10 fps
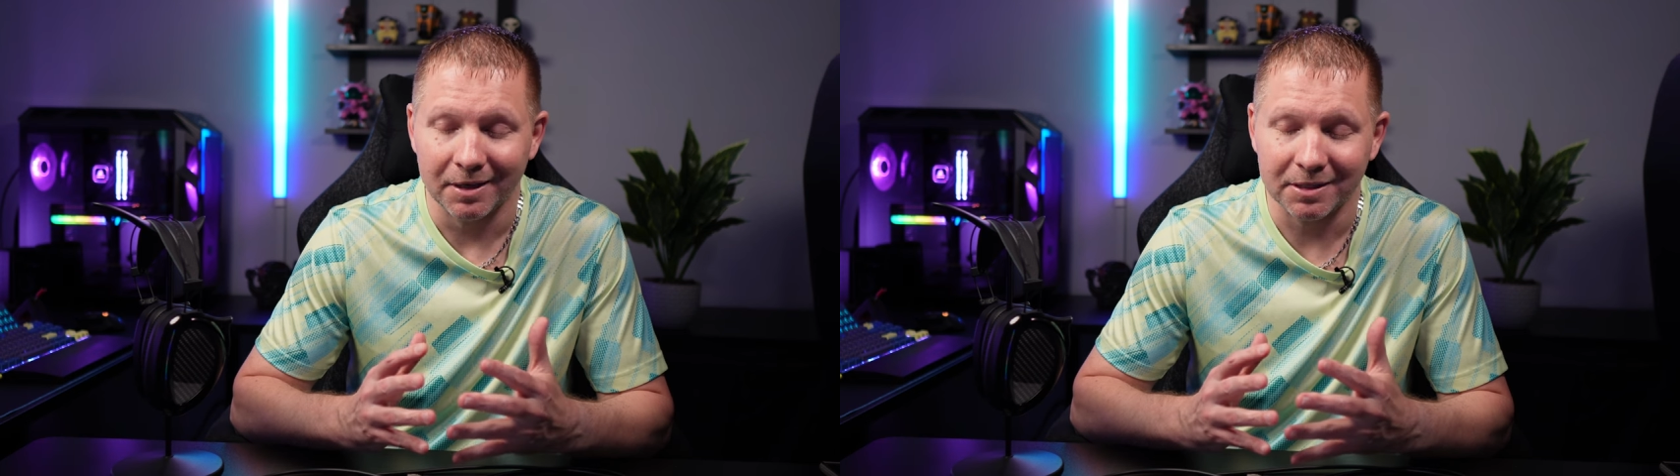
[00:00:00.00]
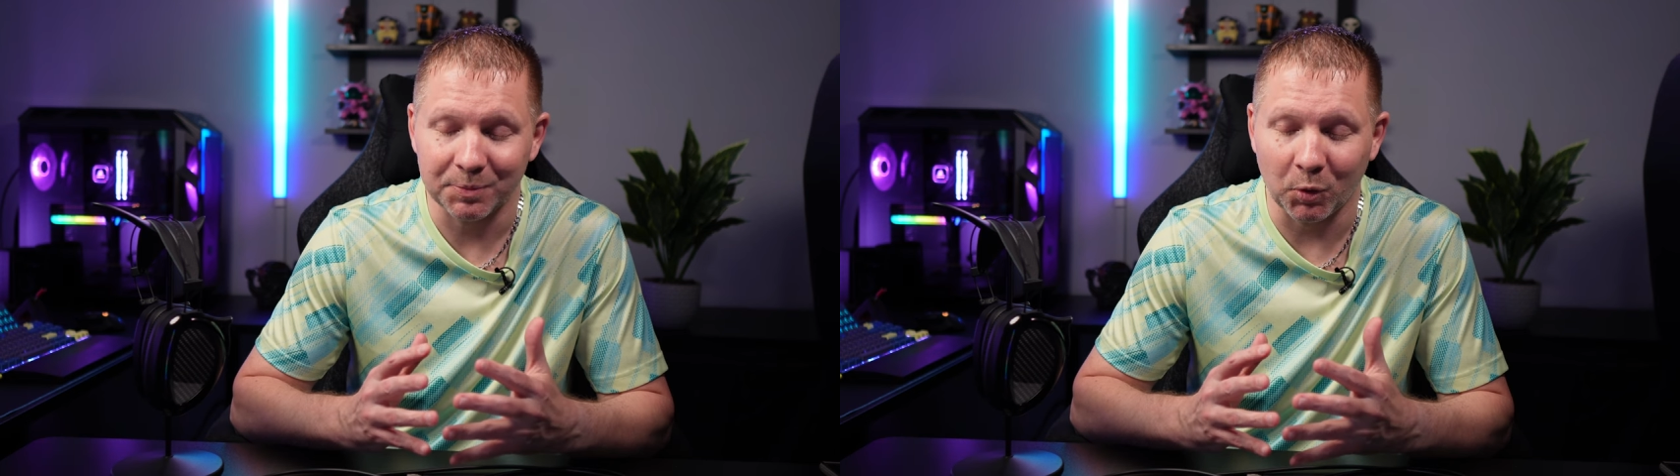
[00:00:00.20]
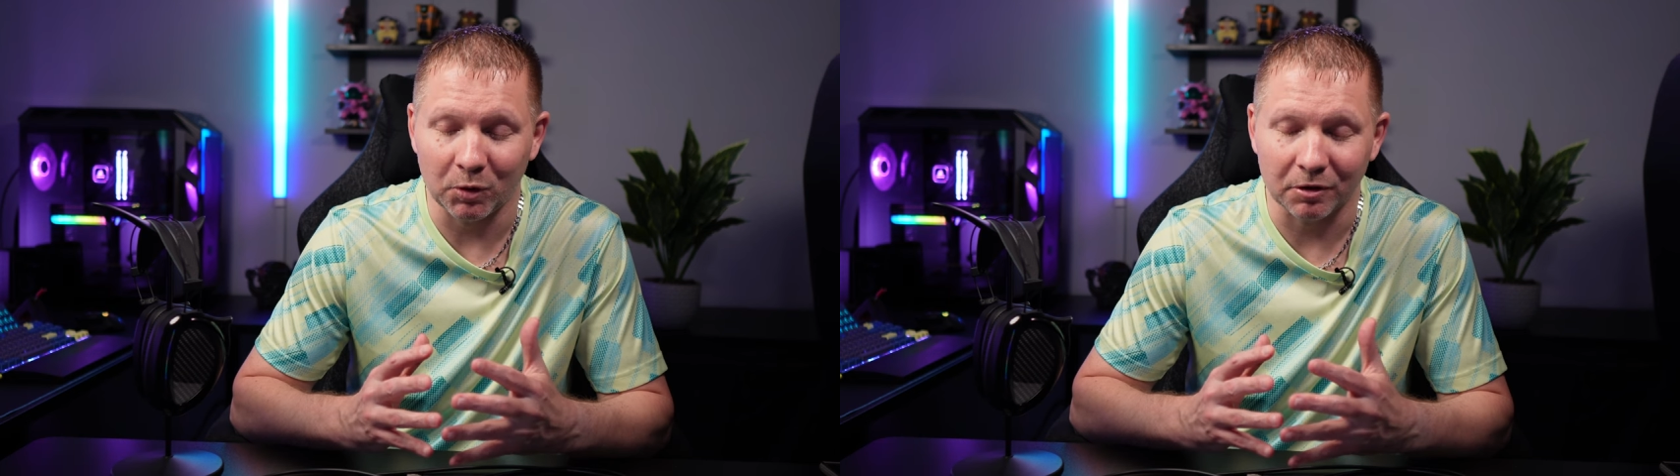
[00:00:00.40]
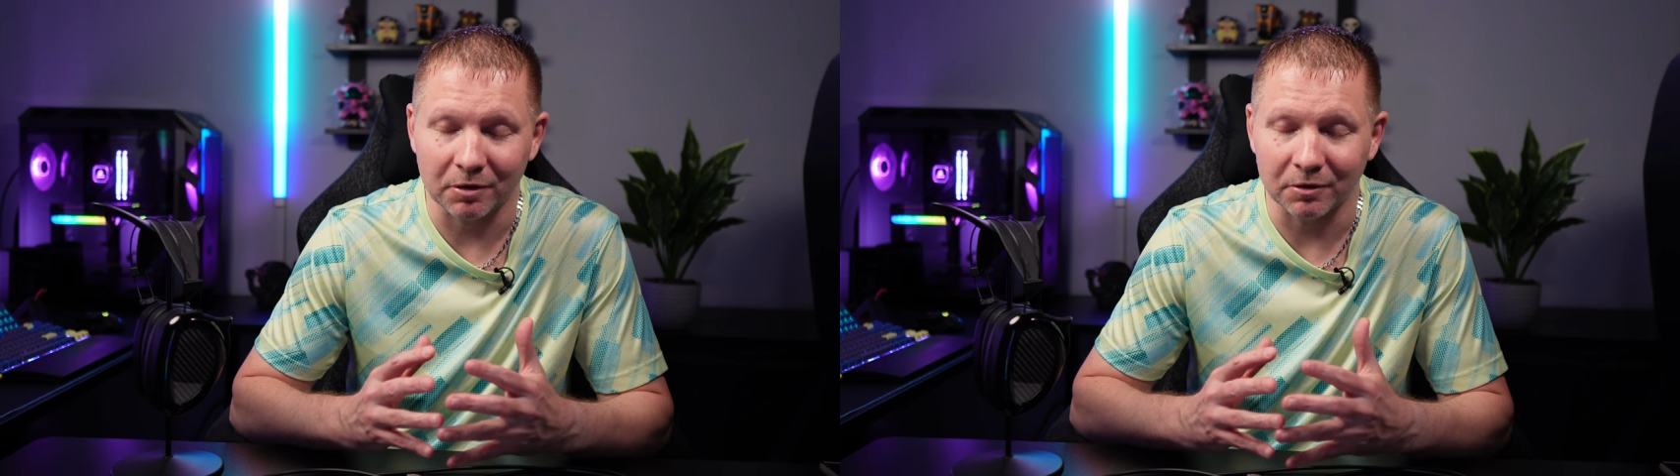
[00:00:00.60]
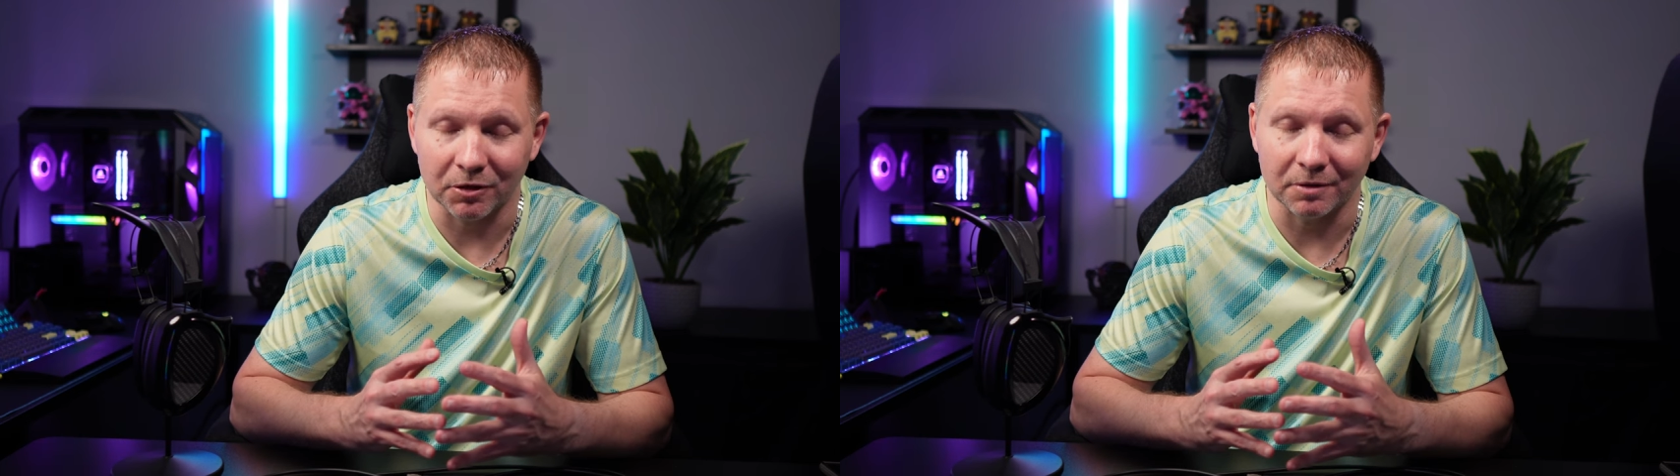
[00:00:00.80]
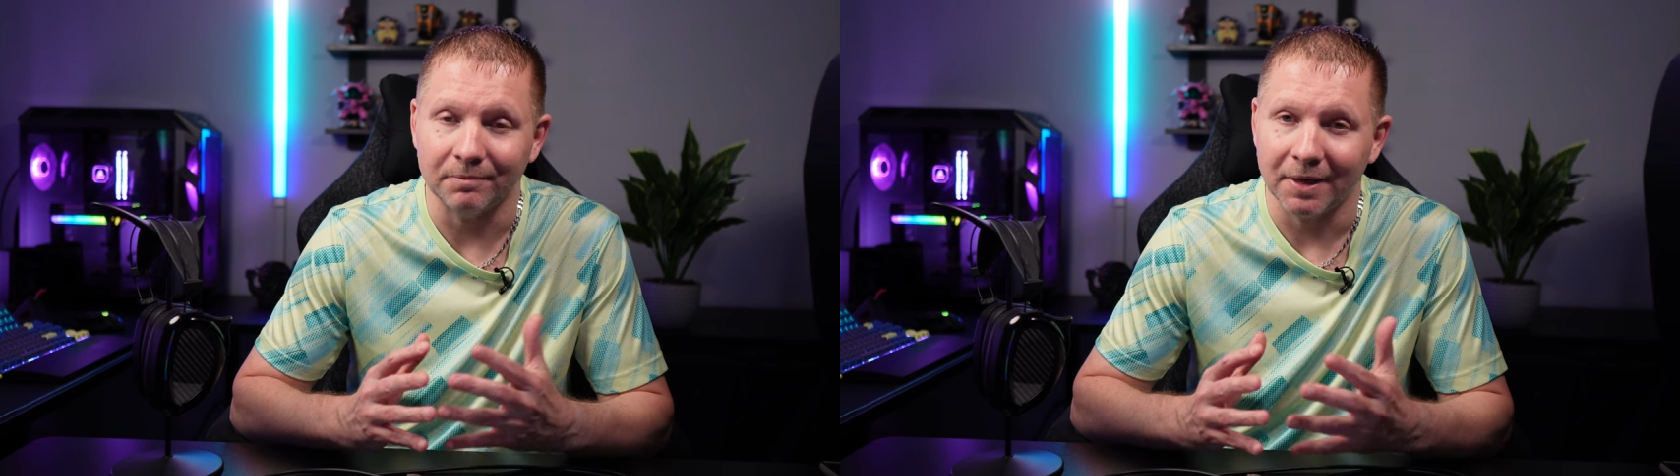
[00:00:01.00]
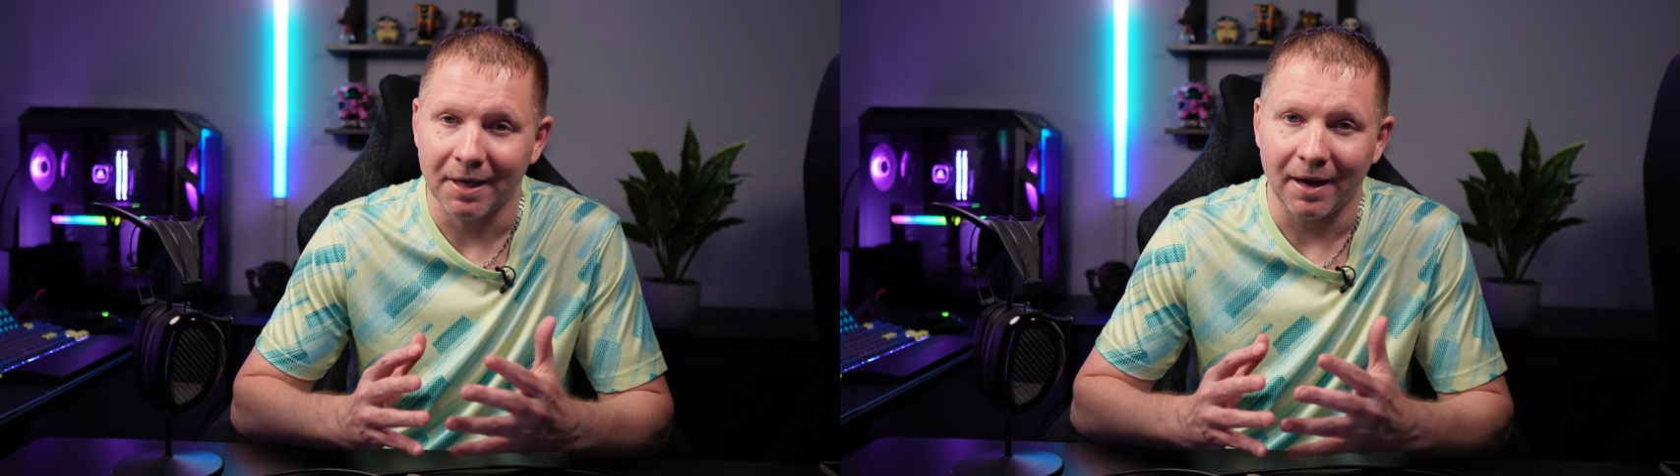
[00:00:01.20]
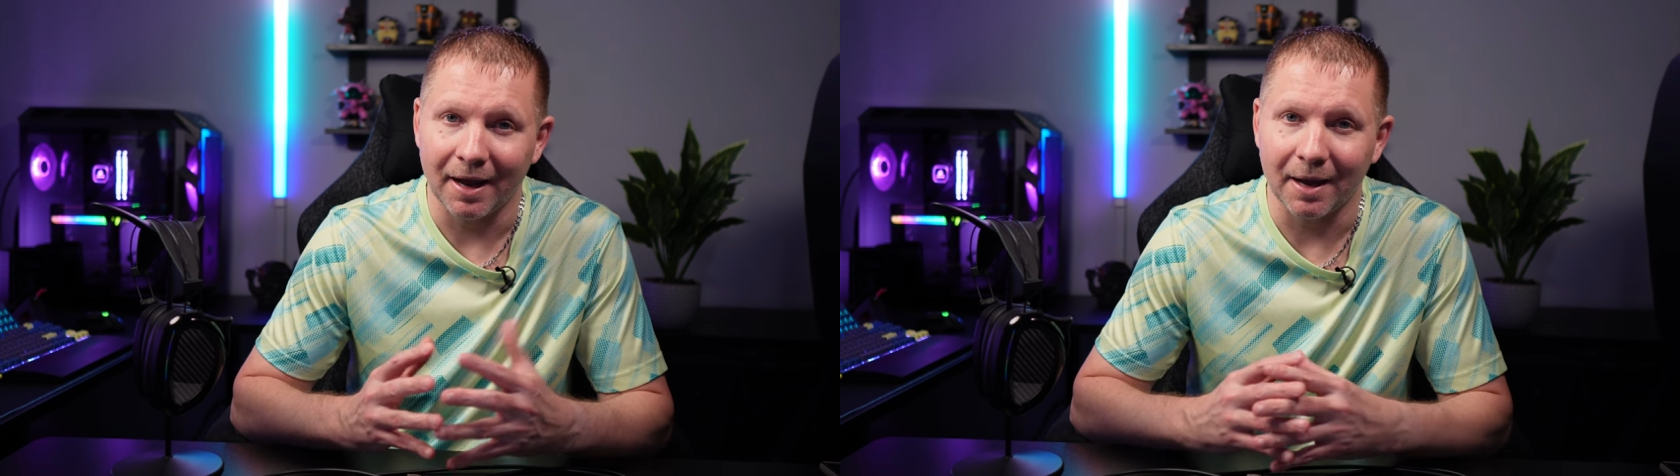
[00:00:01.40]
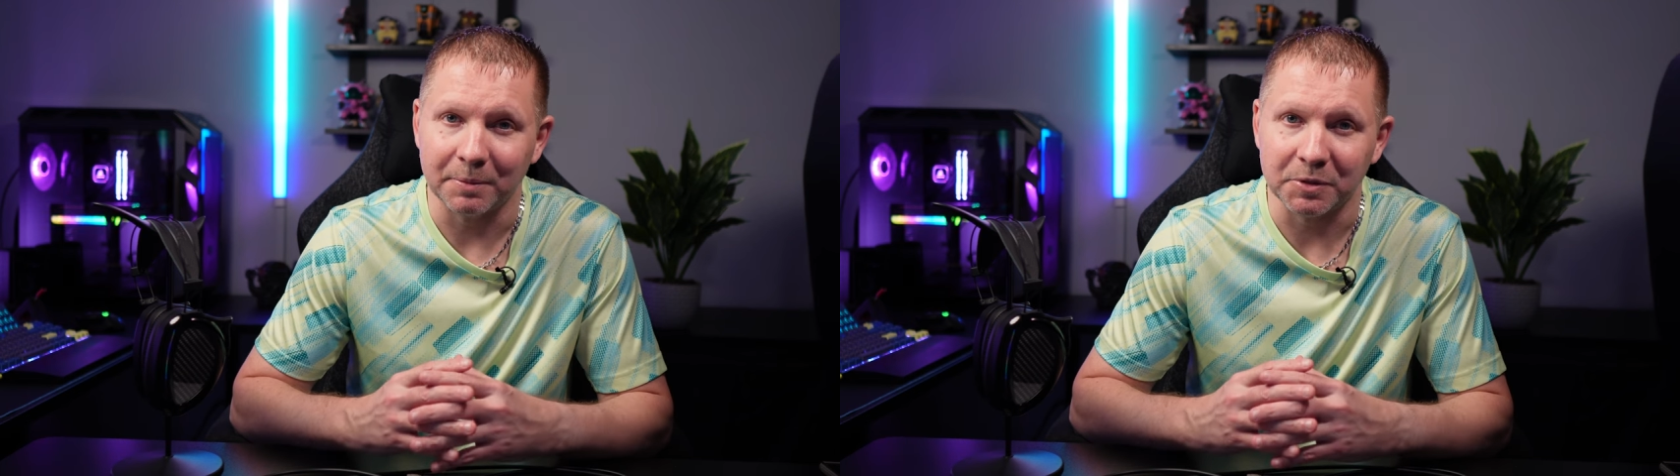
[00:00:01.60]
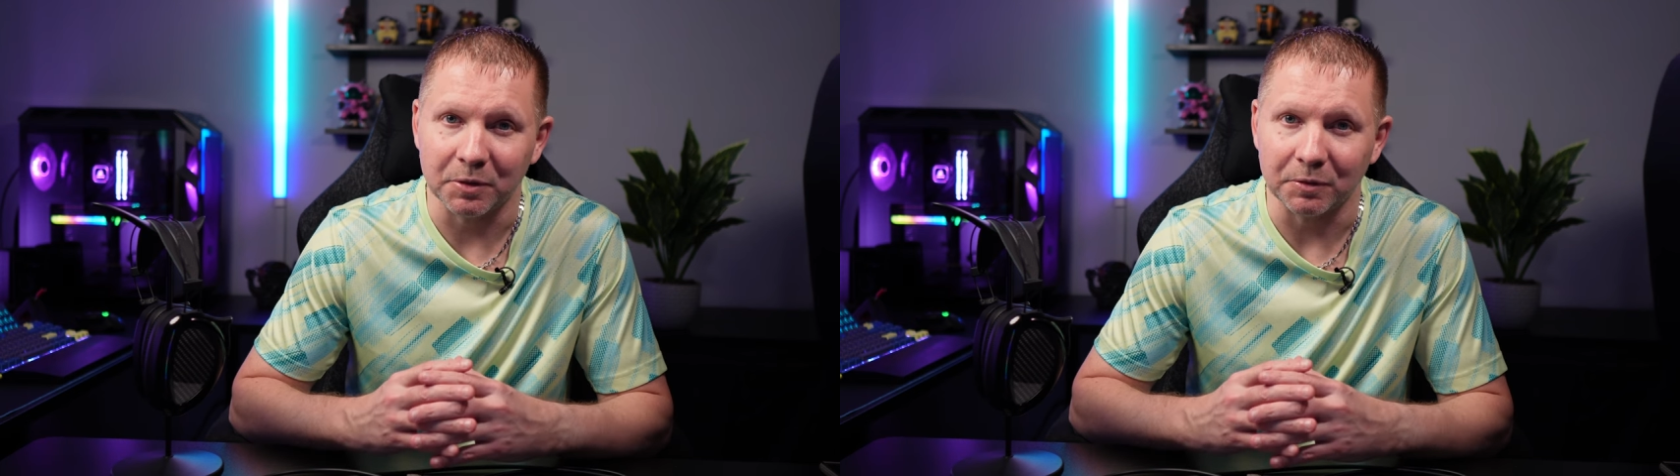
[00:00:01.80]
Spoiler alert, I
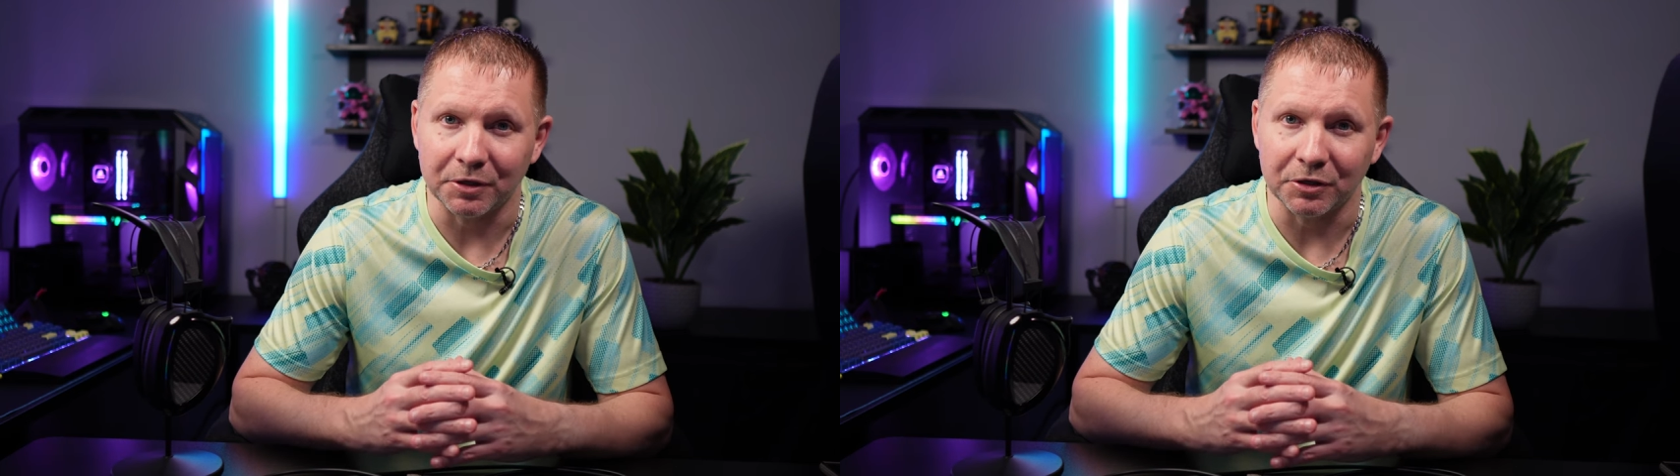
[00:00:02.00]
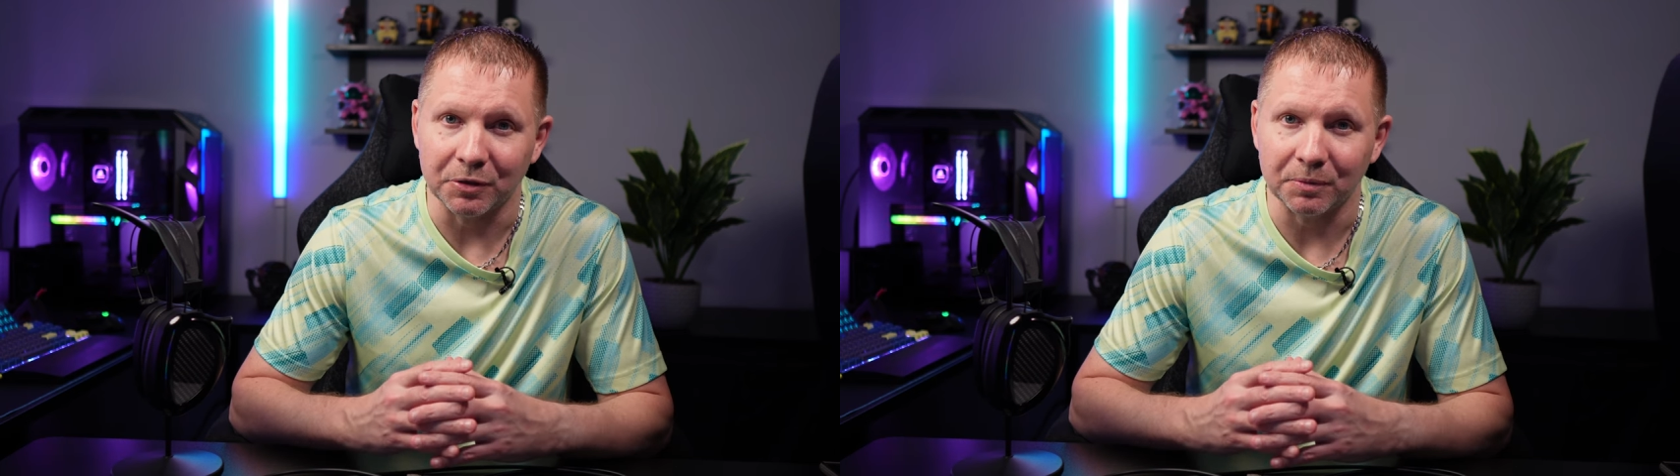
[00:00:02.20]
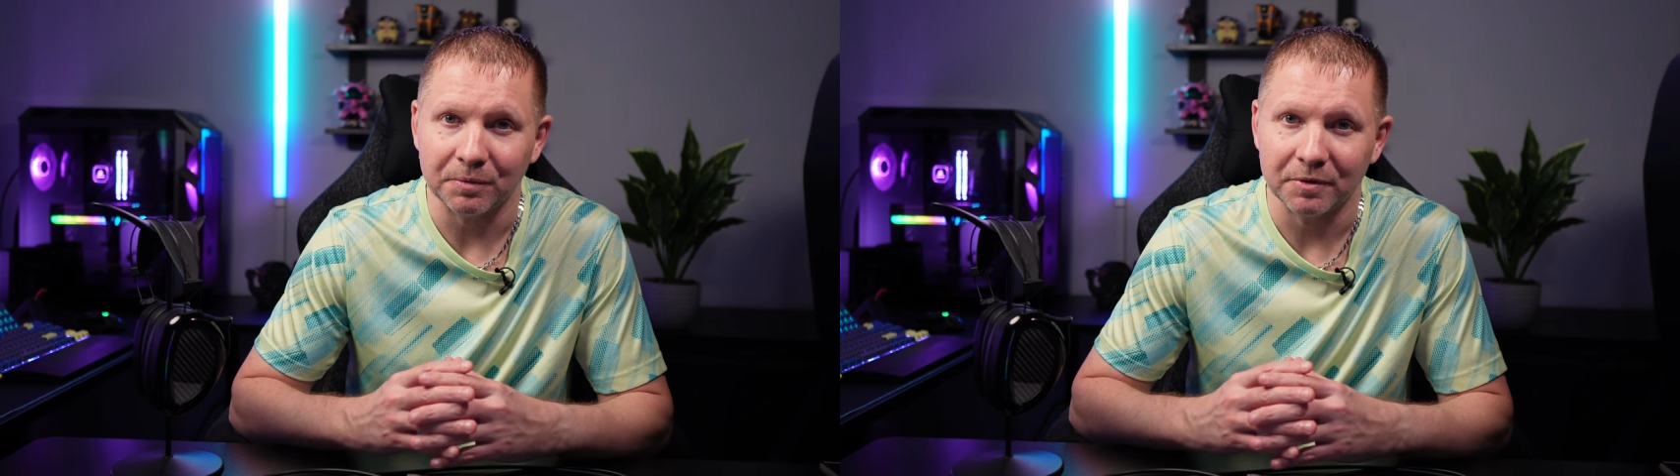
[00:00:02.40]
absolutely do.